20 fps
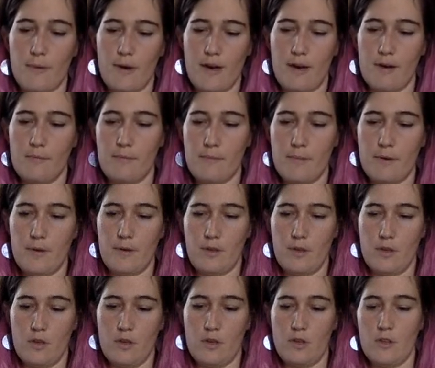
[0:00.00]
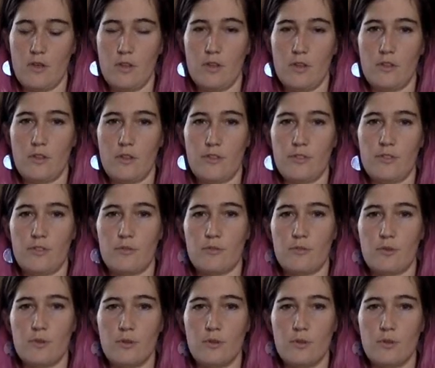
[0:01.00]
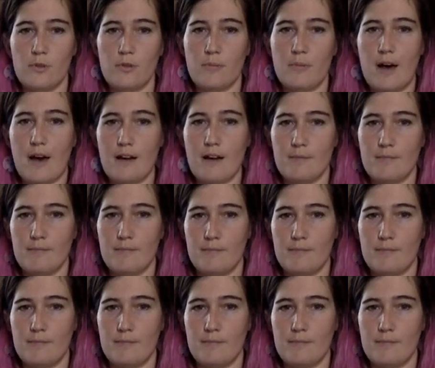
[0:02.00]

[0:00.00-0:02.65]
up through the bottom.